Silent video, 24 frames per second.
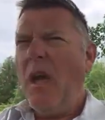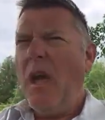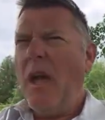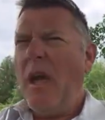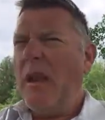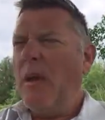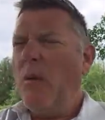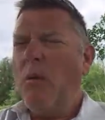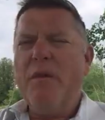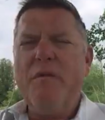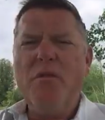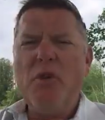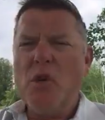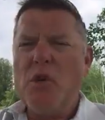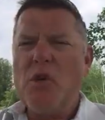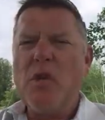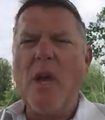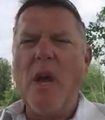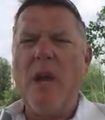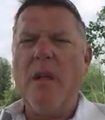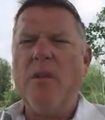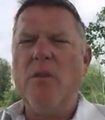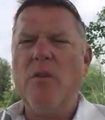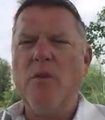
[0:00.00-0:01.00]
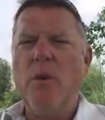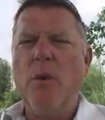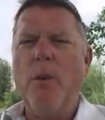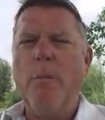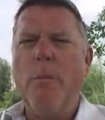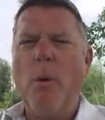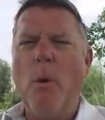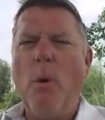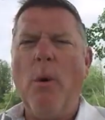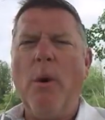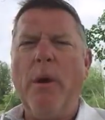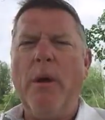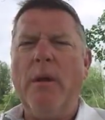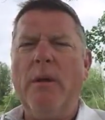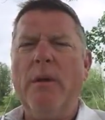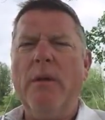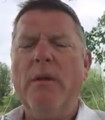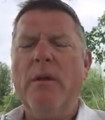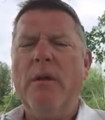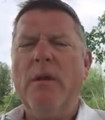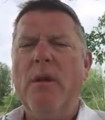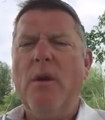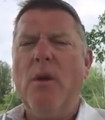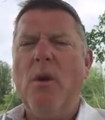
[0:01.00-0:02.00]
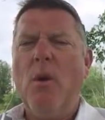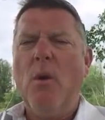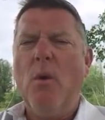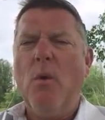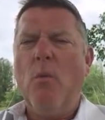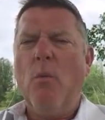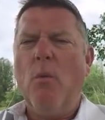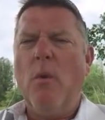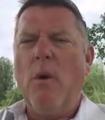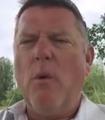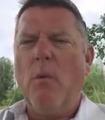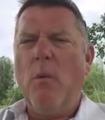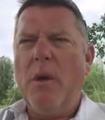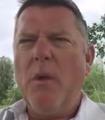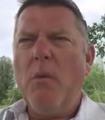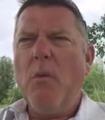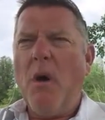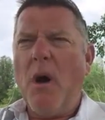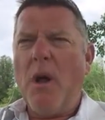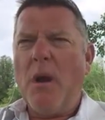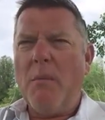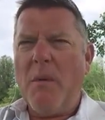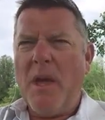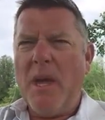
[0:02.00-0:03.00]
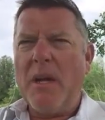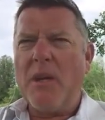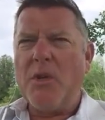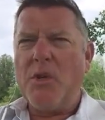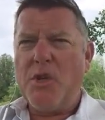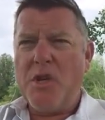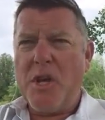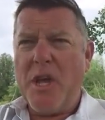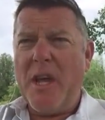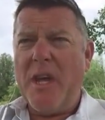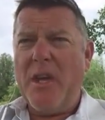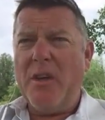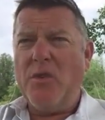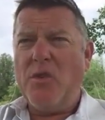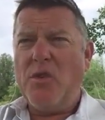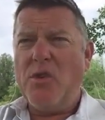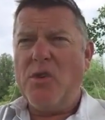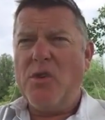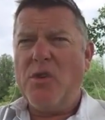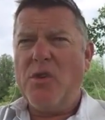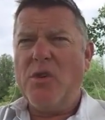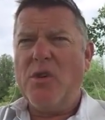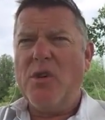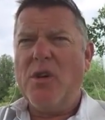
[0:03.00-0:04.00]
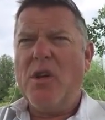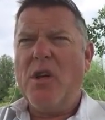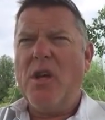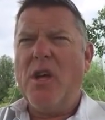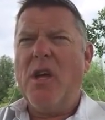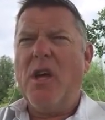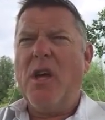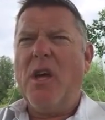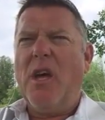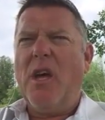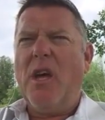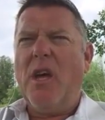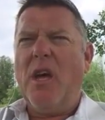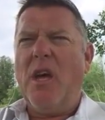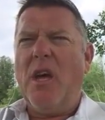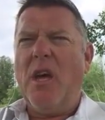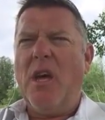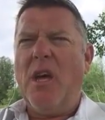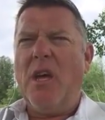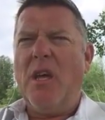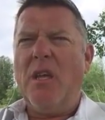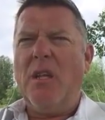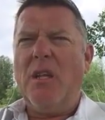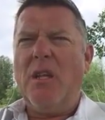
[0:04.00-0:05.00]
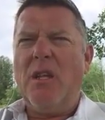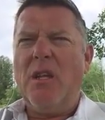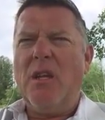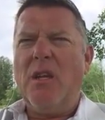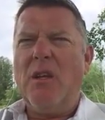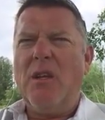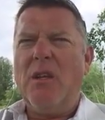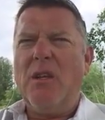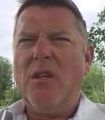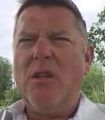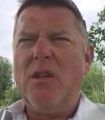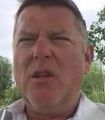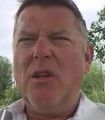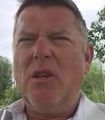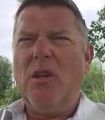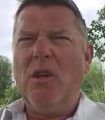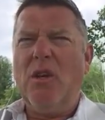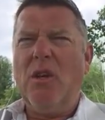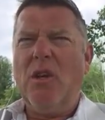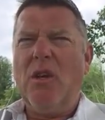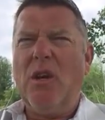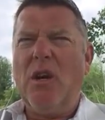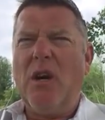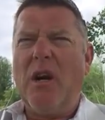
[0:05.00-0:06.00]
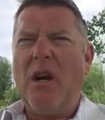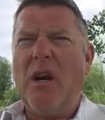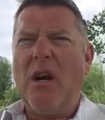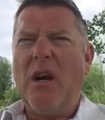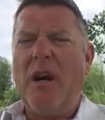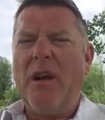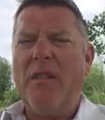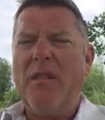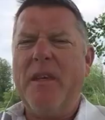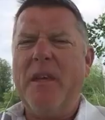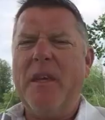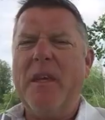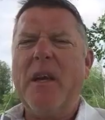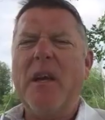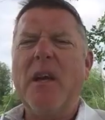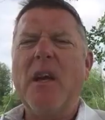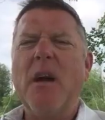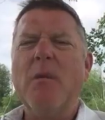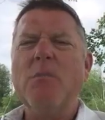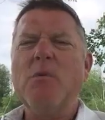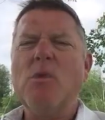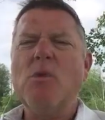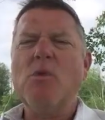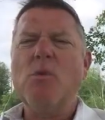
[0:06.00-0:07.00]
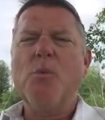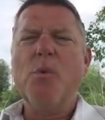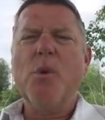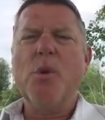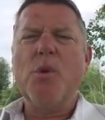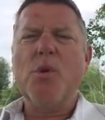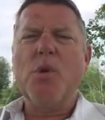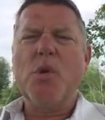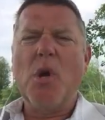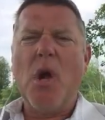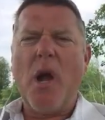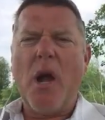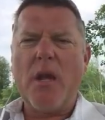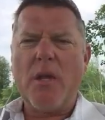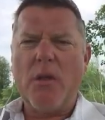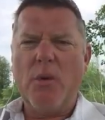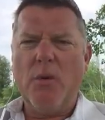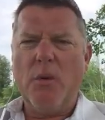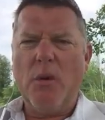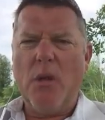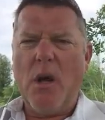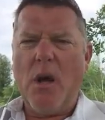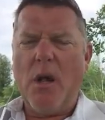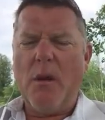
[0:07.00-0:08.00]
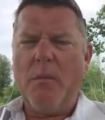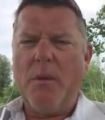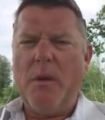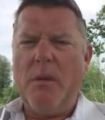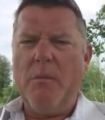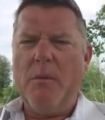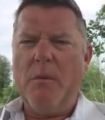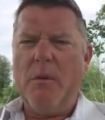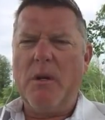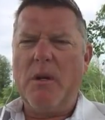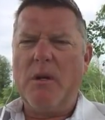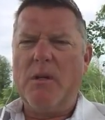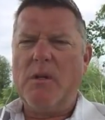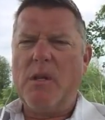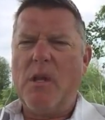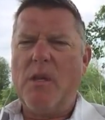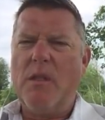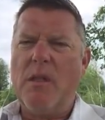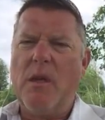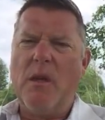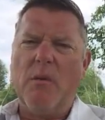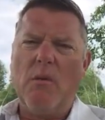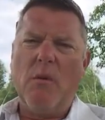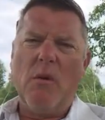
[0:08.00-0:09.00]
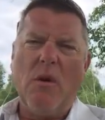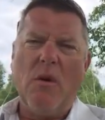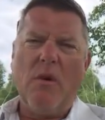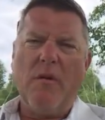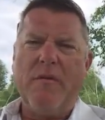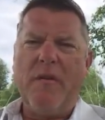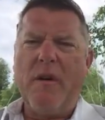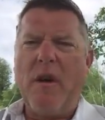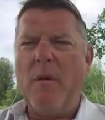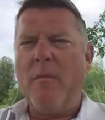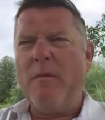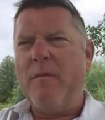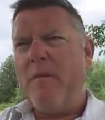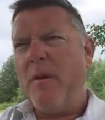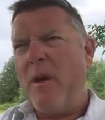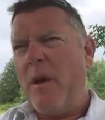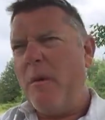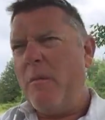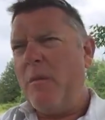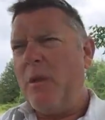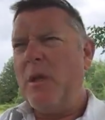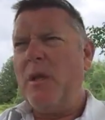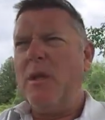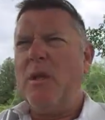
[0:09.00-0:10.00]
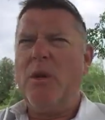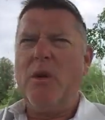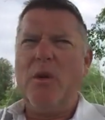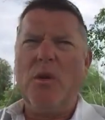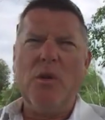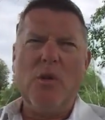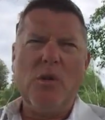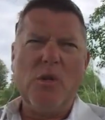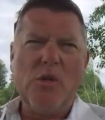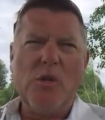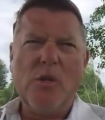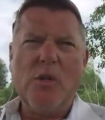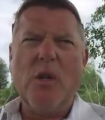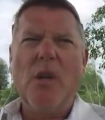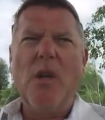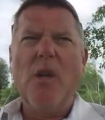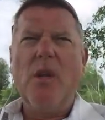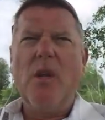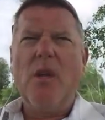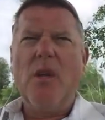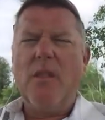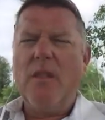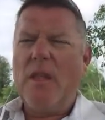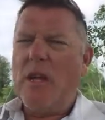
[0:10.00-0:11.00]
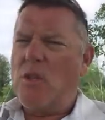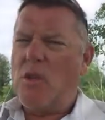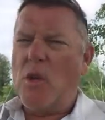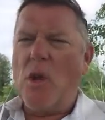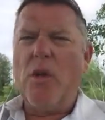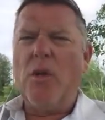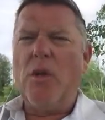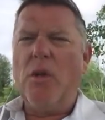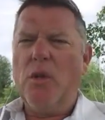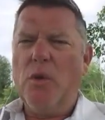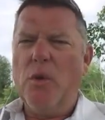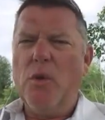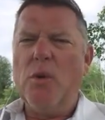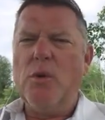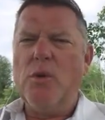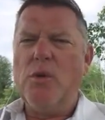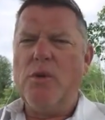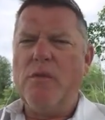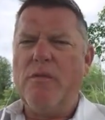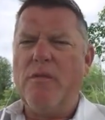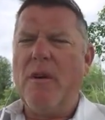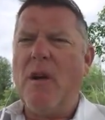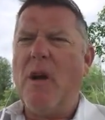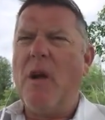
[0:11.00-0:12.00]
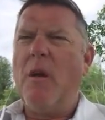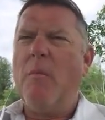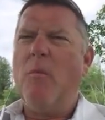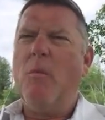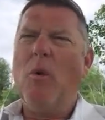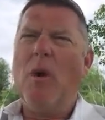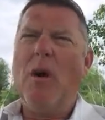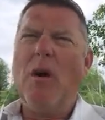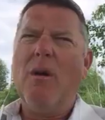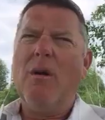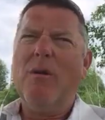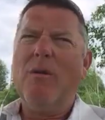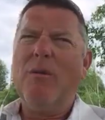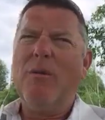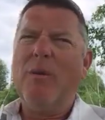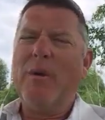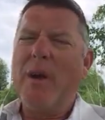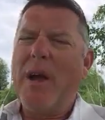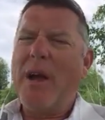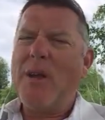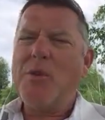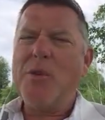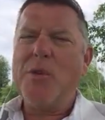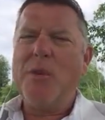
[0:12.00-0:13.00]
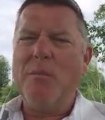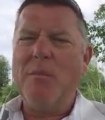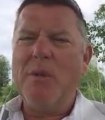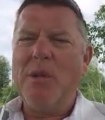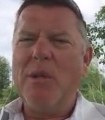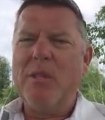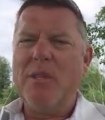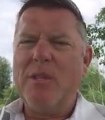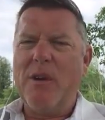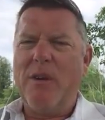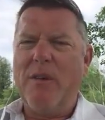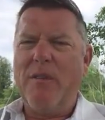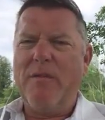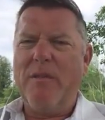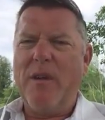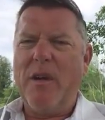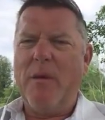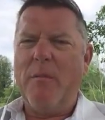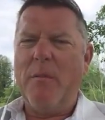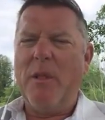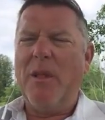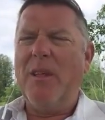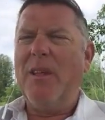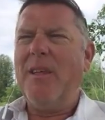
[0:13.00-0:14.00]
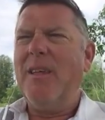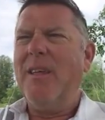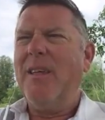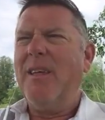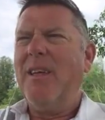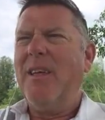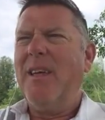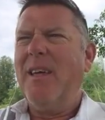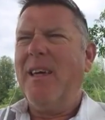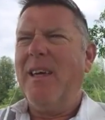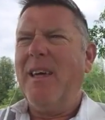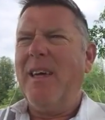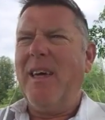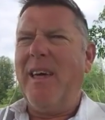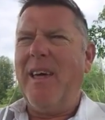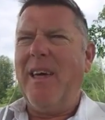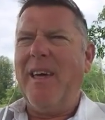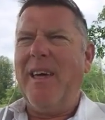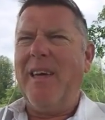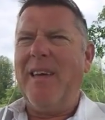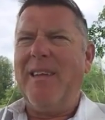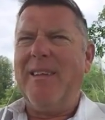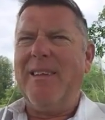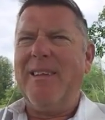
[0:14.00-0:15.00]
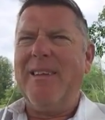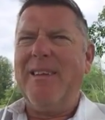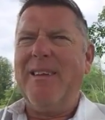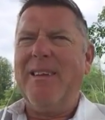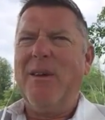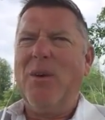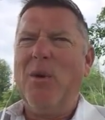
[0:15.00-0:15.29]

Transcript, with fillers: and now we've just gotten to a point where we want to make a change. And uh, I think that comes as a real shock to a lot of people because they think, well, farm family, you know, you just, that's all you do is you farm. Well, we're actually a military family and